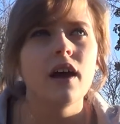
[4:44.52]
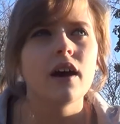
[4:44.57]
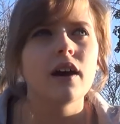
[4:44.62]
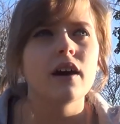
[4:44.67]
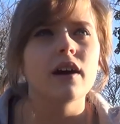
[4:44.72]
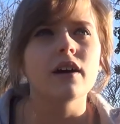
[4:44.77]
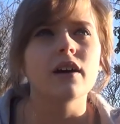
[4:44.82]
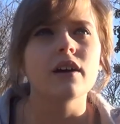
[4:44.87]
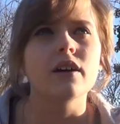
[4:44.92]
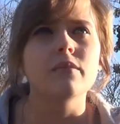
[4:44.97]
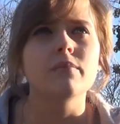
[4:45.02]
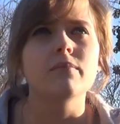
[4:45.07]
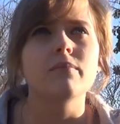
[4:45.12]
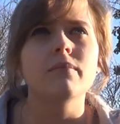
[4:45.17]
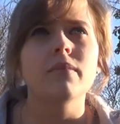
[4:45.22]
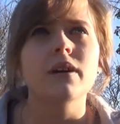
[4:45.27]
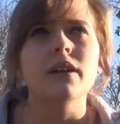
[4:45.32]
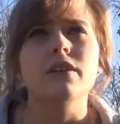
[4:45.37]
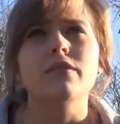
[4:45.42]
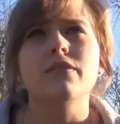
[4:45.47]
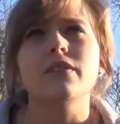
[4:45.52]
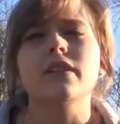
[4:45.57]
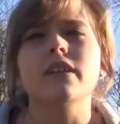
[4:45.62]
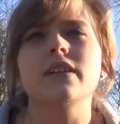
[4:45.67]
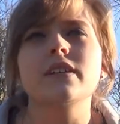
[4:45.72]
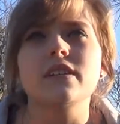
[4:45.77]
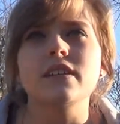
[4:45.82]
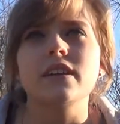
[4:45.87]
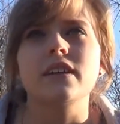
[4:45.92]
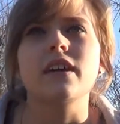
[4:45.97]
And I feel
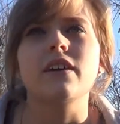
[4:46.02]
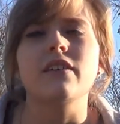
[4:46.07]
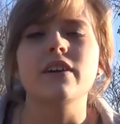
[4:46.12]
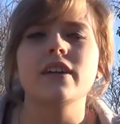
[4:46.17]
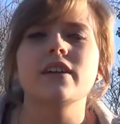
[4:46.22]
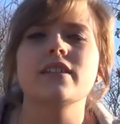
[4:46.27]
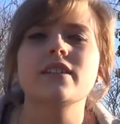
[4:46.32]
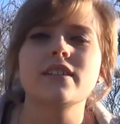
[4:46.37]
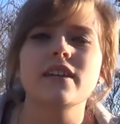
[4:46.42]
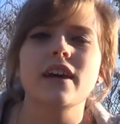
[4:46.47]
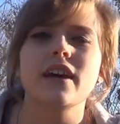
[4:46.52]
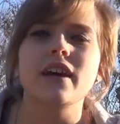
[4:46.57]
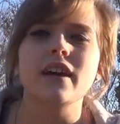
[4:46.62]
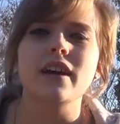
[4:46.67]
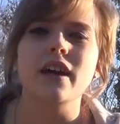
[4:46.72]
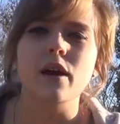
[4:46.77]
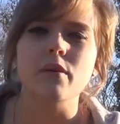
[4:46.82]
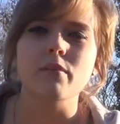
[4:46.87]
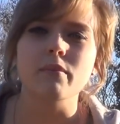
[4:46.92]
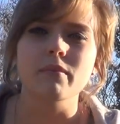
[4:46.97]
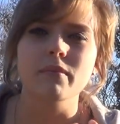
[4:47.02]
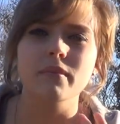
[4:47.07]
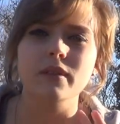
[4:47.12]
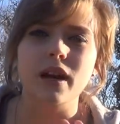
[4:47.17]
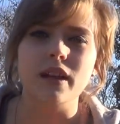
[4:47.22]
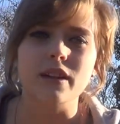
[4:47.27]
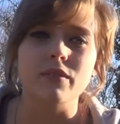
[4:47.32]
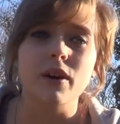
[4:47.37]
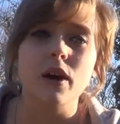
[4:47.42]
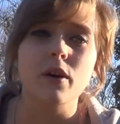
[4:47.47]
like sitting out here today, I am
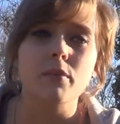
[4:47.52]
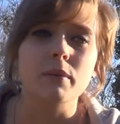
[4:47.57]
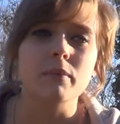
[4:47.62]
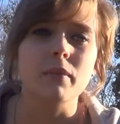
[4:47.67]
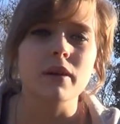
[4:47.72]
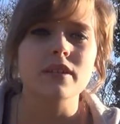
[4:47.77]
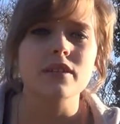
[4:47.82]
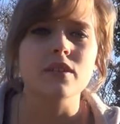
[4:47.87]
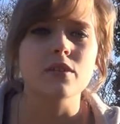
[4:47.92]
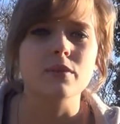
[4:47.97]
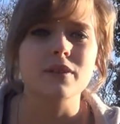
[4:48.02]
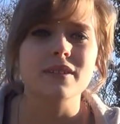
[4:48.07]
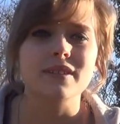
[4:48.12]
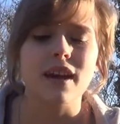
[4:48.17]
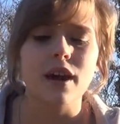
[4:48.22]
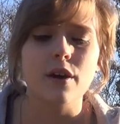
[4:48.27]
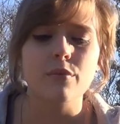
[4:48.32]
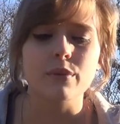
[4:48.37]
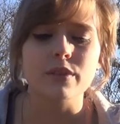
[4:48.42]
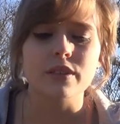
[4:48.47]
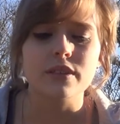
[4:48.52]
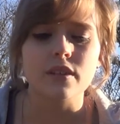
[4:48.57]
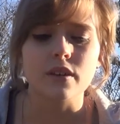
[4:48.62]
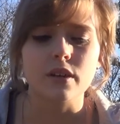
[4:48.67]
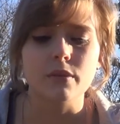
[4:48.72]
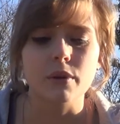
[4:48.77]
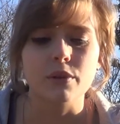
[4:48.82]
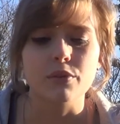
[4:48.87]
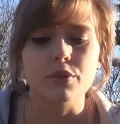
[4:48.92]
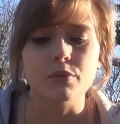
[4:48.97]
kind of helping myself because I have been stuck
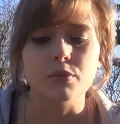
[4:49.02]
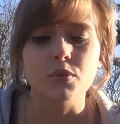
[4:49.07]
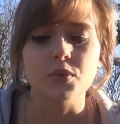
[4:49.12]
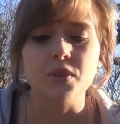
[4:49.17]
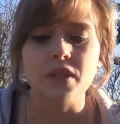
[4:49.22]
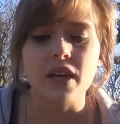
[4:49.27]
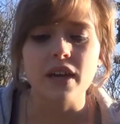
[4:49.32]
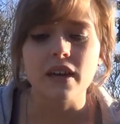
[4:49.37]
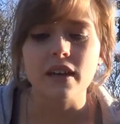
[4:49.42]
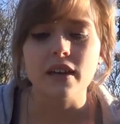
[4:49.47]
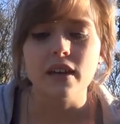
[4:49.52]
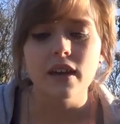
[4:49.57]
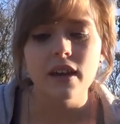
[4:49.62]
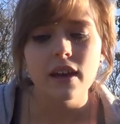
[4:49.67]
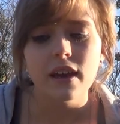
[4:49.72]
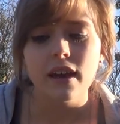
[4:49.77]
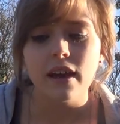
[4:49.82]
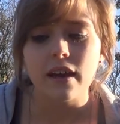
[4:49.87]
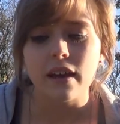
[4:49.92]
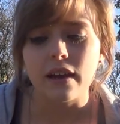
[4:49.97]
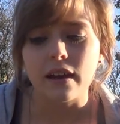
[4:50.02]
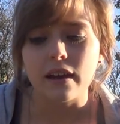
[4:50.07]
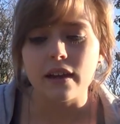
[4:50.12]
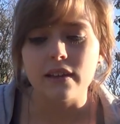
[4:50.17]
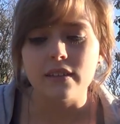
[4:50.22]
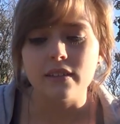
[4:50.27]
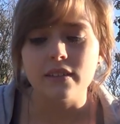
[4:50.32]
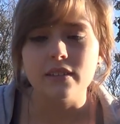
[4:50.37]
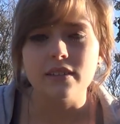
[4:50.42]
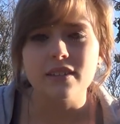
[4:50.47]
in my room all day.
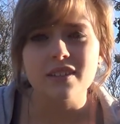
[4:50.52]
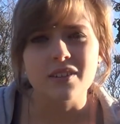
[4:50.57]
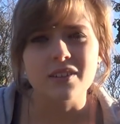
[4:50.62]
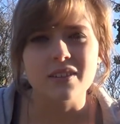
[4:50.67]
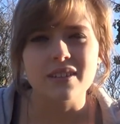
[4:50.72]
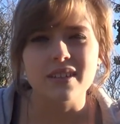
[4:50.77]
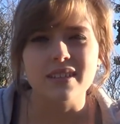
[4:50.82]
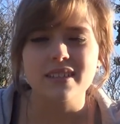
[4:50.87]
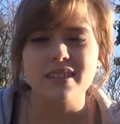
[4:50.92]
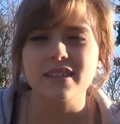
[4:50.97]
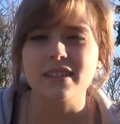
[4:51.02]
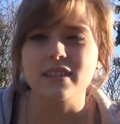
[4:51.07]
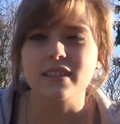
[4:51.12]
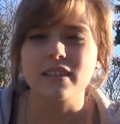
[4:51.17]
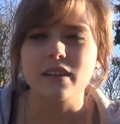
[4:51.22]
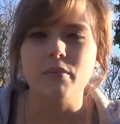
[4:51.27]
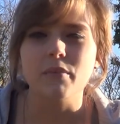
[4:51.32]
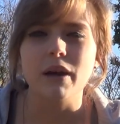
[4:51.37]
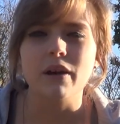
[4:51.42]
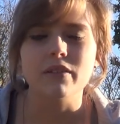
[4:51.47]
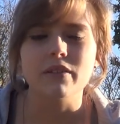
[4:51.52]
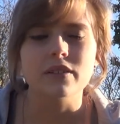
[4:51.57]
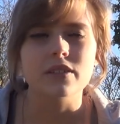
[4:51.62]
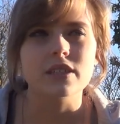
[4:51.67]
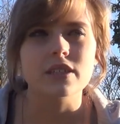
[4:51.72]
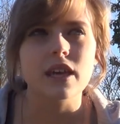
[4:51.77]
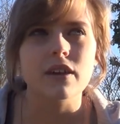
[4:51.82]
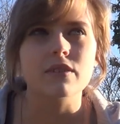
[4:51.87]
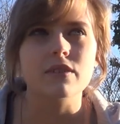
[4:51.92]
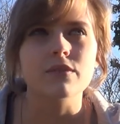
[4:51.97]
And so it's nice to come out and
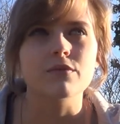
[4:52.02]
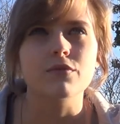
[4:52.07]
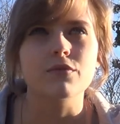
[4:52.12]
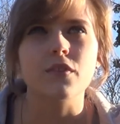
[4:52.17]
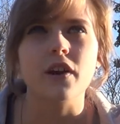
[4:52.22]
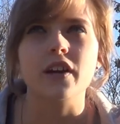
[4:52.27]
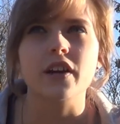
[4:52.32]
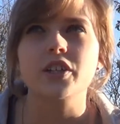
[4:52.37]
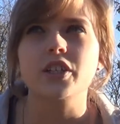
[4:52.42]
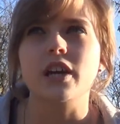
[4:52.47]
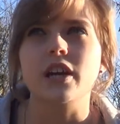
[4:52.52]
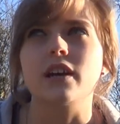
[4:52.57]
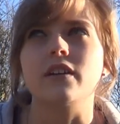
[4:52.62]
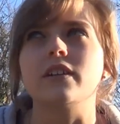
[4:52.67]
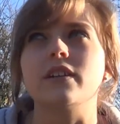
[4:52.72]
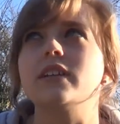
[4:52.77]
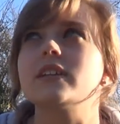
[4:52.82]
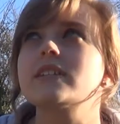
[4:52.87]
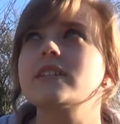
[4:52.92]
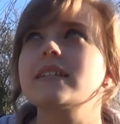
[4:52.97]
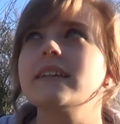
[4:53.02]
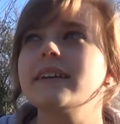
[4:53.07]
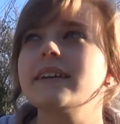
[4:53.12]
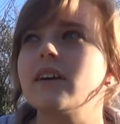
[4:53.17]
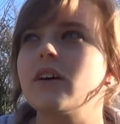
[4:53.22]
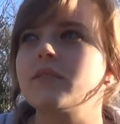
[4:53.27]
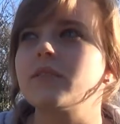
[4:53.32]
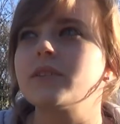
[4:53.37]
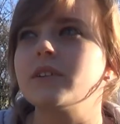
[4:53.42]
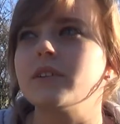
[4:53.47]
just have some fresh air, and it's late
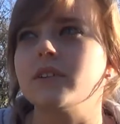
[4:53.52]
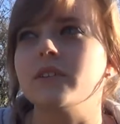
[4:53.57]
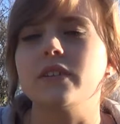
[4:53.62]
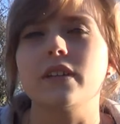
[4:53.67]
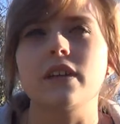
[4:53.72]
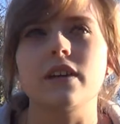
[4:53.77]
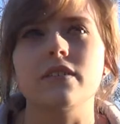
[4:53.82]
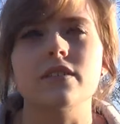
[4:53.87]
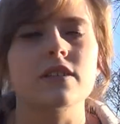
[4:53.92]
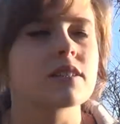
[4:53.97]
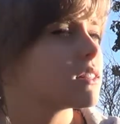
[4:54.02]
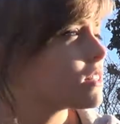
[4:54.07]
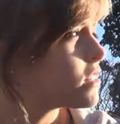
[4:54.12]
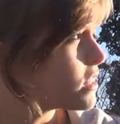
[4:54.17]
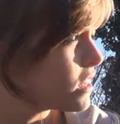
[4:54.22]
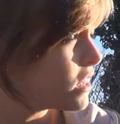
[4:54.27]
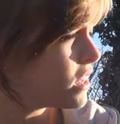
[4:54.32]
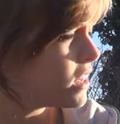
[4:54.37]
afternoon now, so